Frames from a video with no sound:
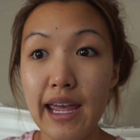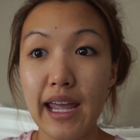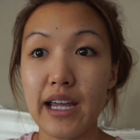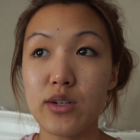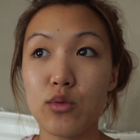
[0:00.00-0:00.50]

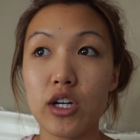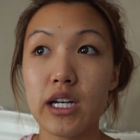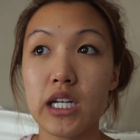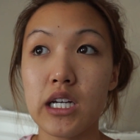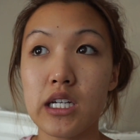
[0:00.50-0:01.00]
and we're
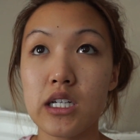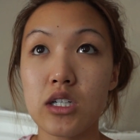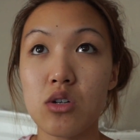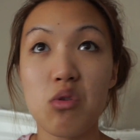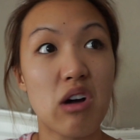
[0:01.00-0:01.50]
gonna
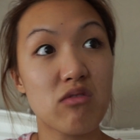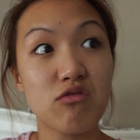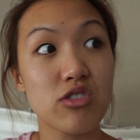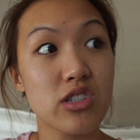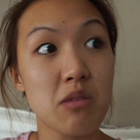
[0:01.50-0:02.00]
go out
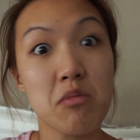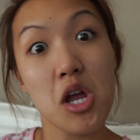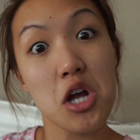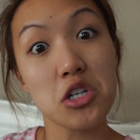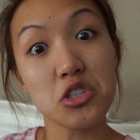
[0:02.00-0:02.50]
for some
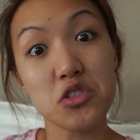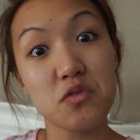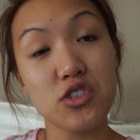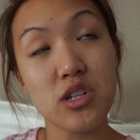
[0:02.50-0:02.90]
lunch,